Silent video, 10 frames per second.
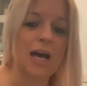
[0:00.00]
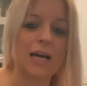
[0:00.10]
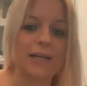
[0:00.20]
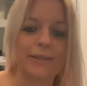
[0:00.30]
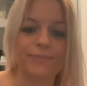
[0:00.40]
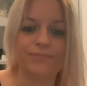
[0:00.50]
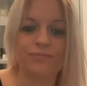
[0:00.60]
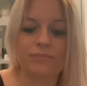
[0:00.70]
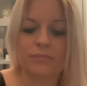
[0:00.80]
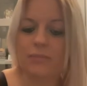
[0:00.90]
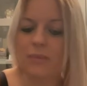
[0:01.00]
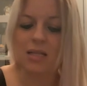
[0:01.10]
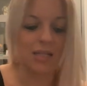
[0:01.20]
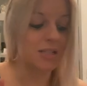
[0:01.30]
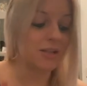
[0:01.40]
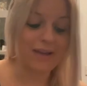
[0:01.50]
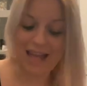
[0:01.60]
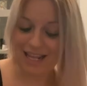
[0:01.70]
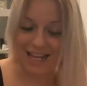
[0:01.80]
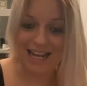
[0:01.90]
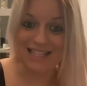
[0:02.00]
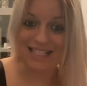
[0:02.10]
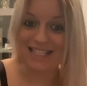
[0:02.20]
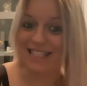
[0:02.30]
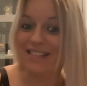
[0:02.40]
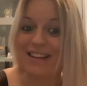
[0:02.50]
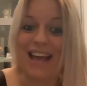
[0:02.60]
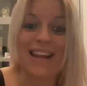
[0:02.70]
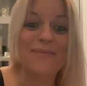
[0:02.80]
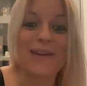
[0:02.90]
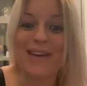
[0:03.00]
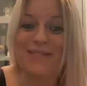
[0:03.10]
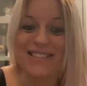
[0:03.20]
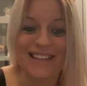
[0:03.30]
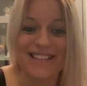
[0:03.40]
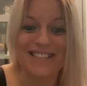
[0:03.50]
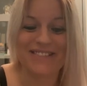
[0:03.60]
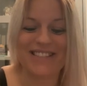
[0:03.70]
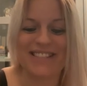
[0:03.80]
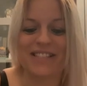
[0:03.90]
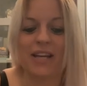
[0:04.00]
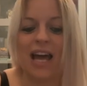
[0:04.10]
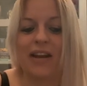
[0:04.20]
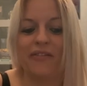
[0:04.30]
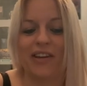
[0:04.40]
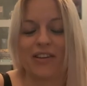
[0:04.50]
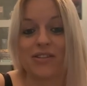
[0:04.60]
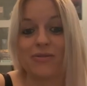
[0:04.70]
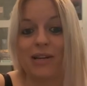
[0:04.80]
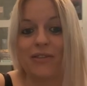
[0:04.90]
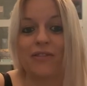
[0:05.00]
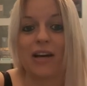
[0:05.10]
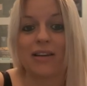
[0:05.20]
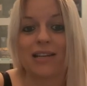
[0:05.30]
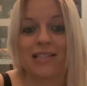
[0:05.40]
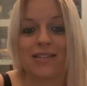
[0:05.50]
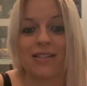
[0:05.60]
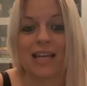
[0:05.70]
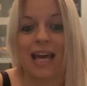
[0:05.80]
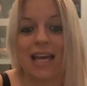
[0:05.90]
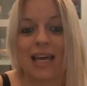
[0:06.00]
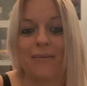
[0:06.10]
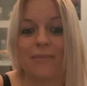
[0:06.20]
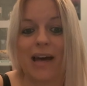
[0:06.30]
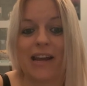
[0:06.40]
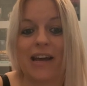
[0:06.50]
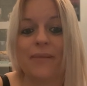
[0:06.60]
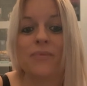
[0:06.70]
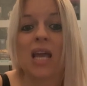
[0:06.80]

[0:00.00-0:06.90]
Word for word: Um didn't do any classes, didn't do any baby sensory, didn't do anything, just really focused on getting him better.